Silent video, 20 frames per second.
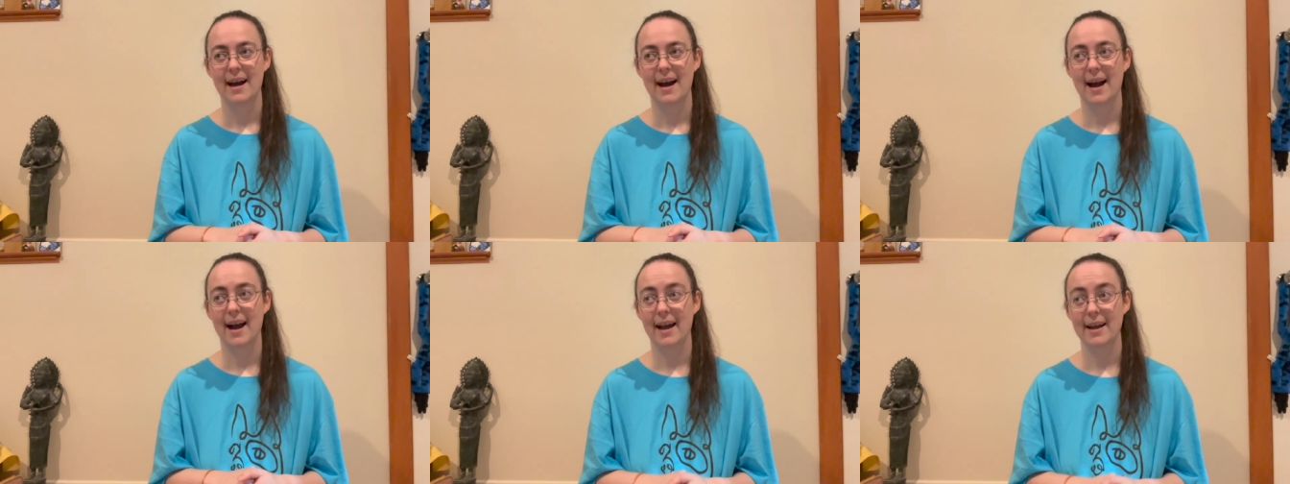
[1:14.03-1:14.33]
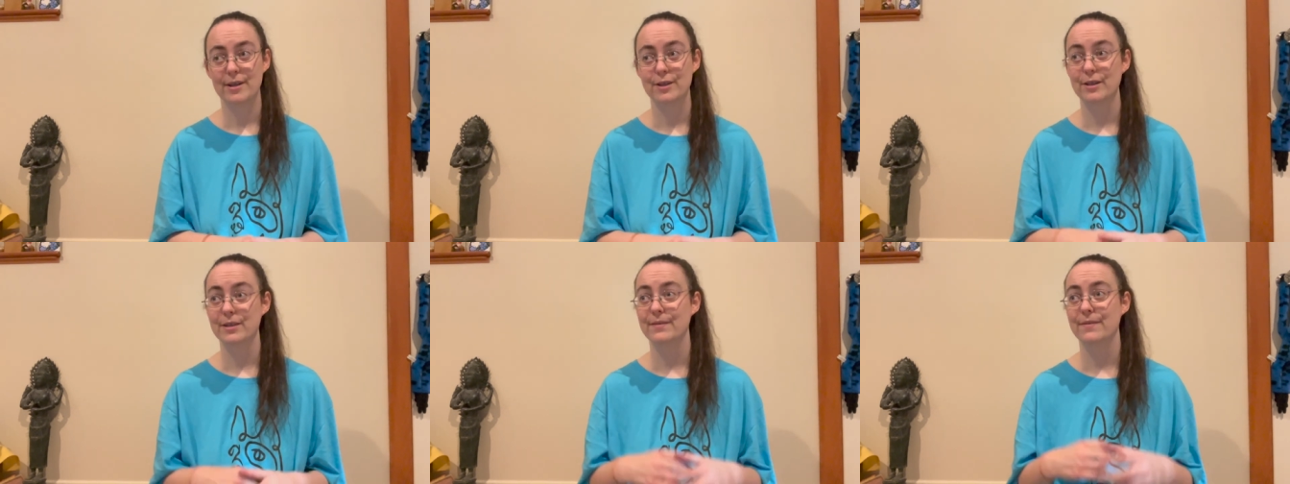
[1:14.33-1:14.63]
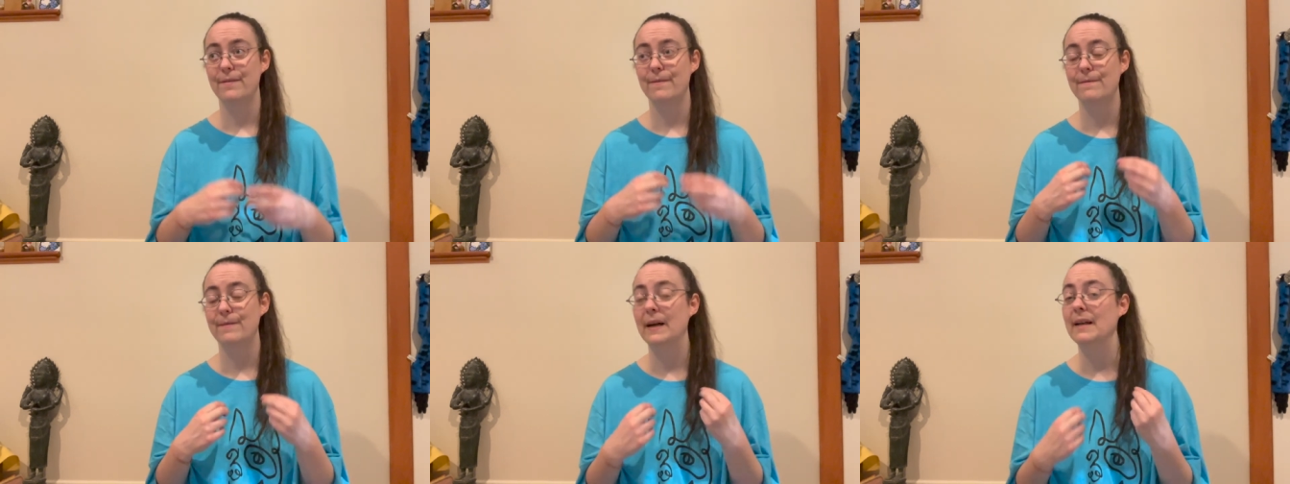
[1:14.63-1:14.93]
I just
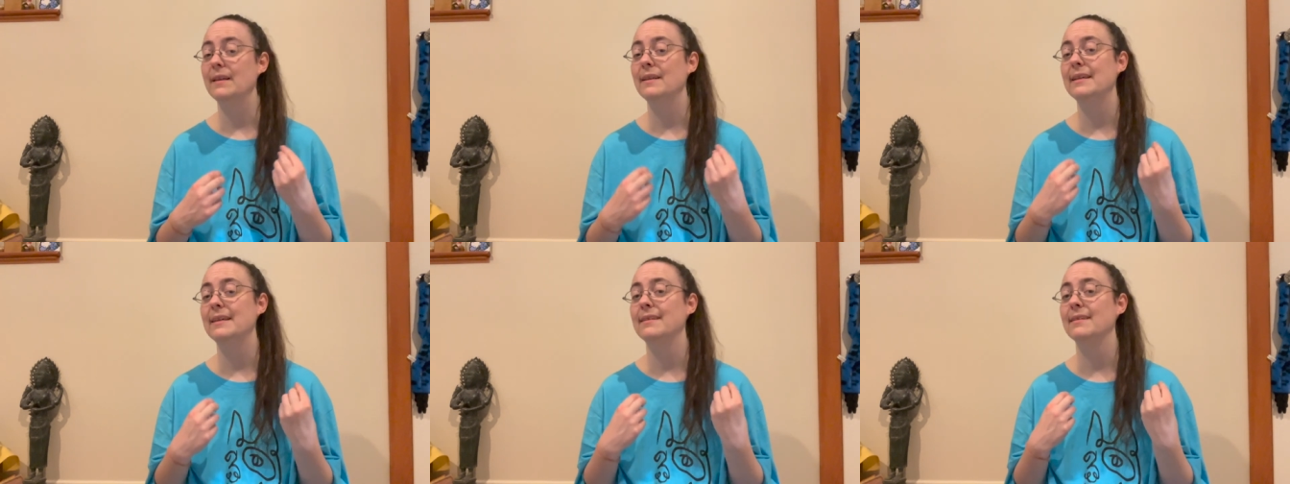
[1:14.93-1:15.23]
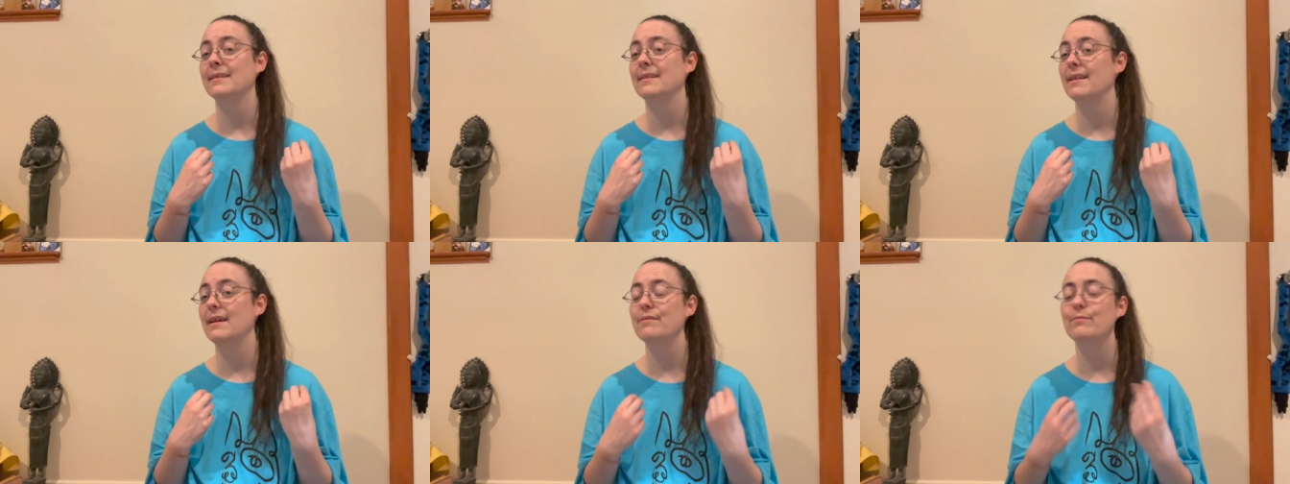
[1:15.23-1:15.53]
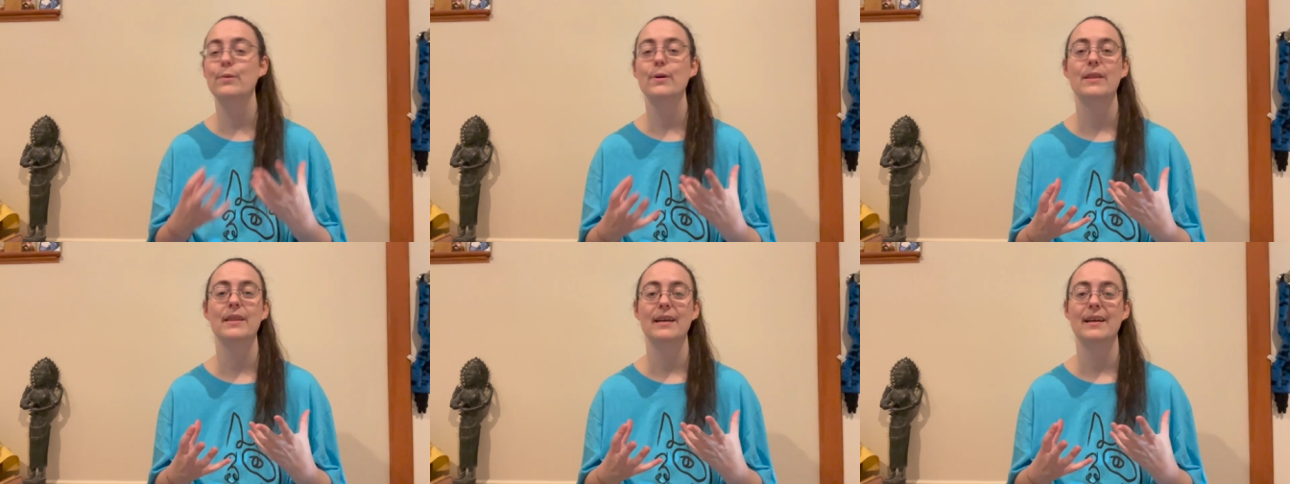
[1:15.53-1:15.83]
fell in love
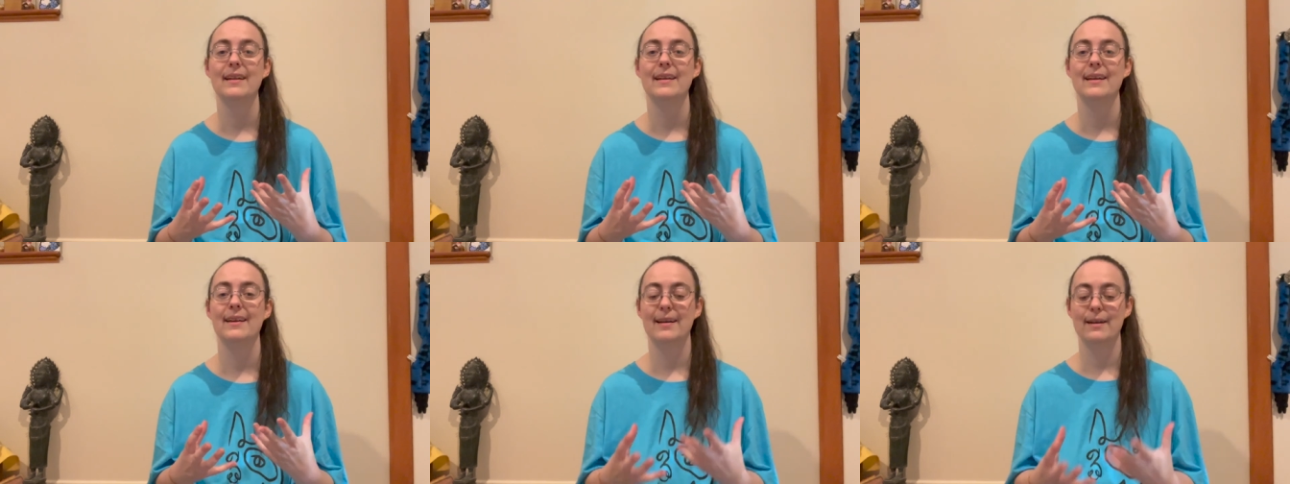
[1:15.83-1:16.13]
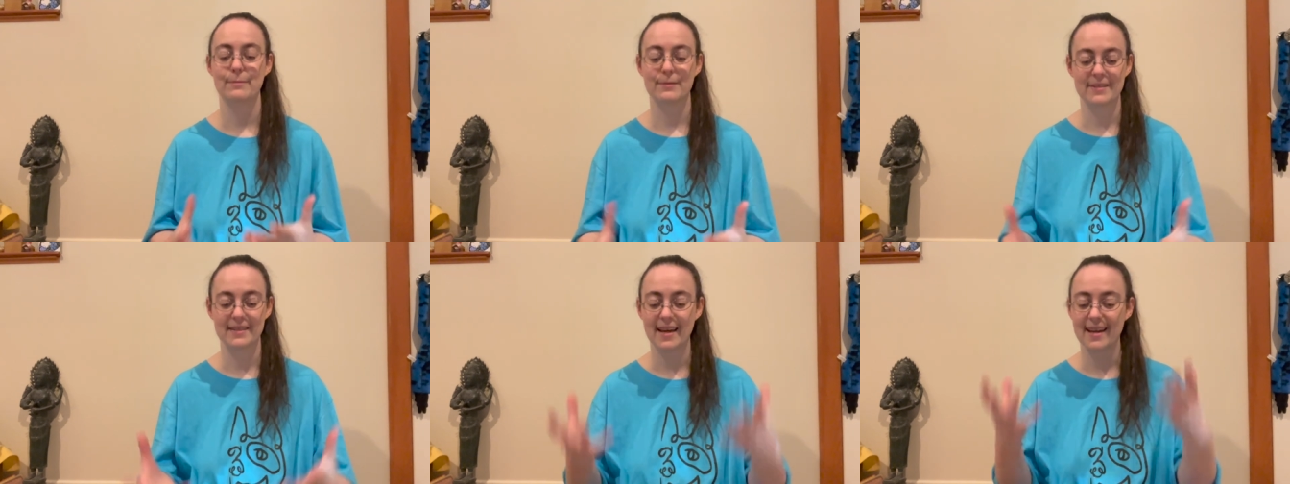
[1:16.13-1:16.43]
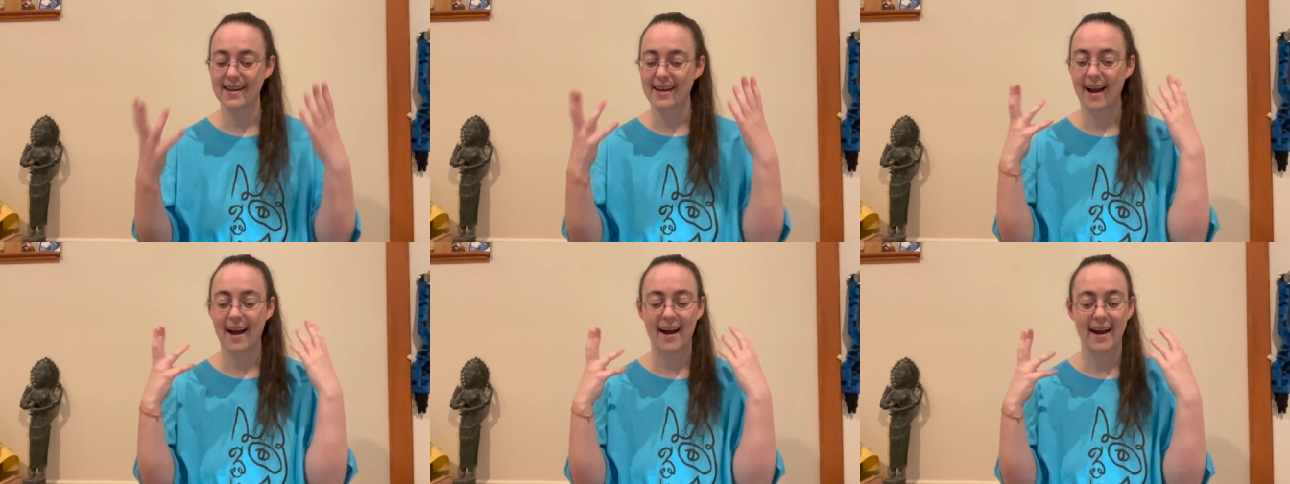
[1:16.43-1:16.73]
with it and I was
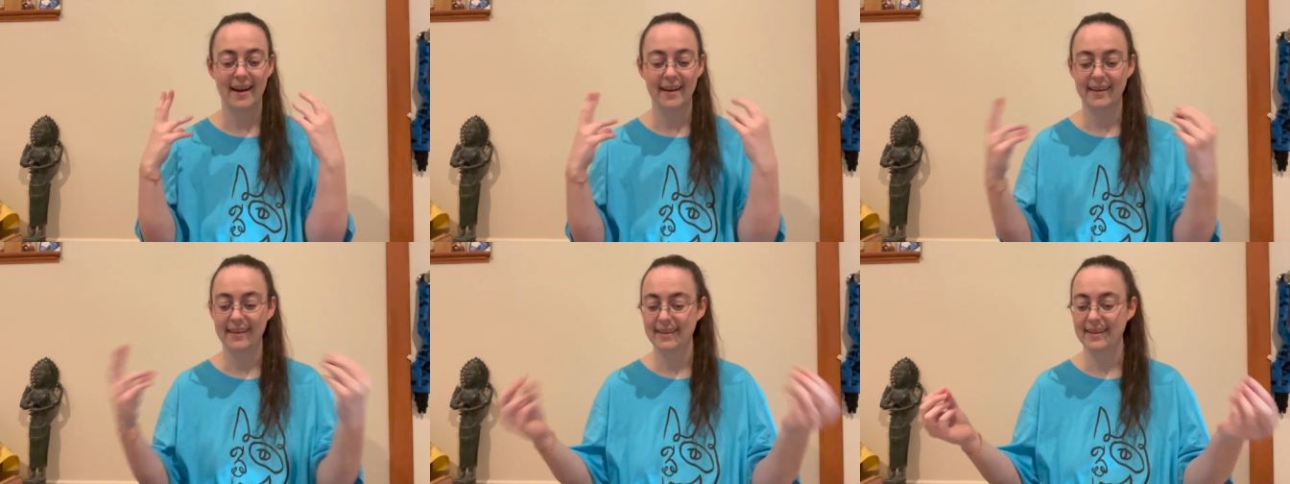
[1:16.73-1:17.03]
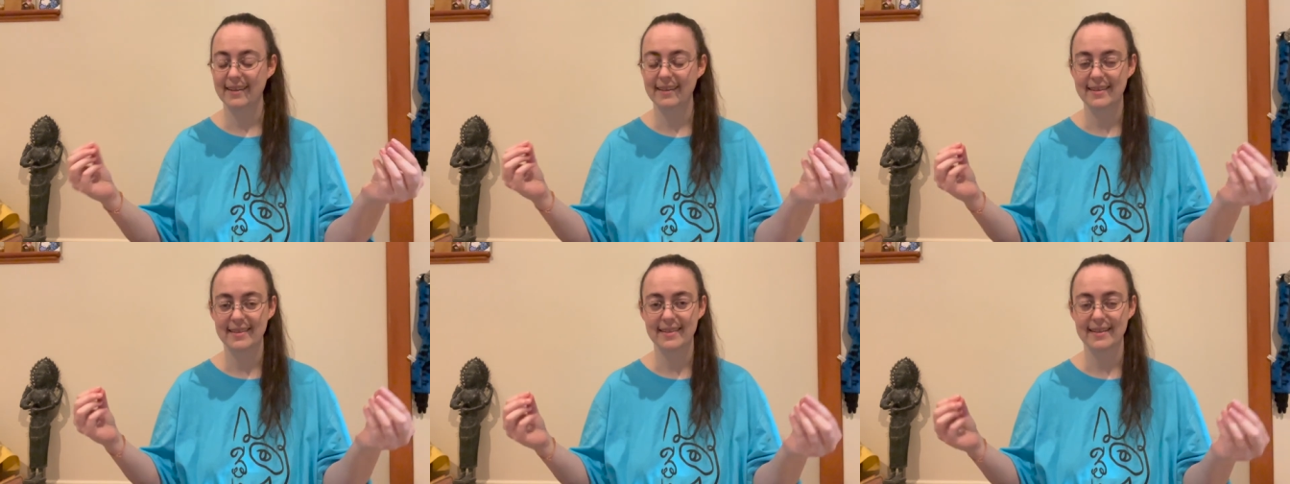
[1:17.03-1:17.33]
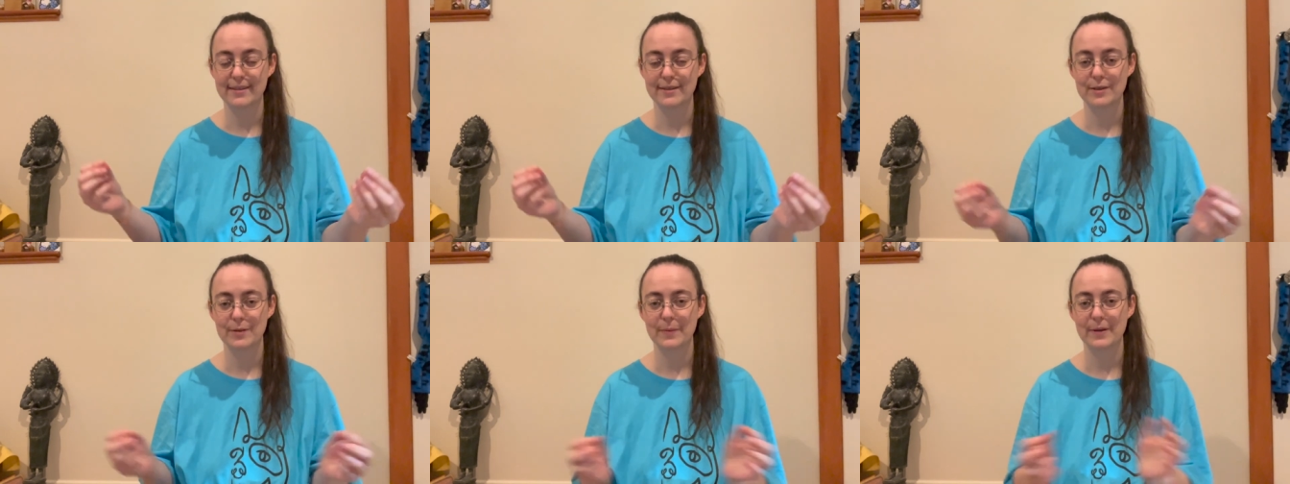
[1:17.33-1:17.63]
like, I need this
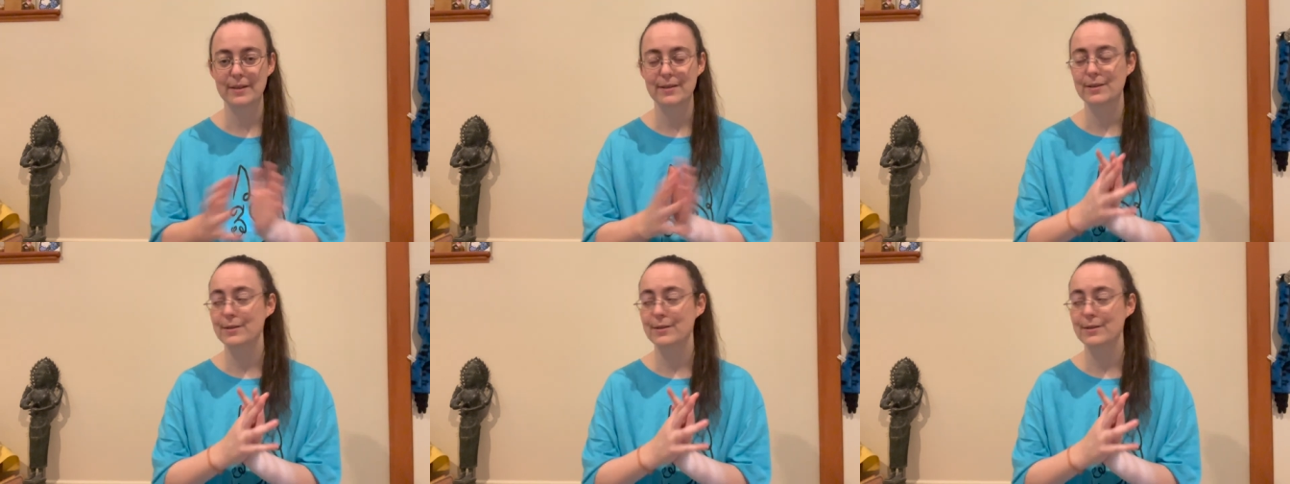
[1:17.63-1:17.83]
instrument.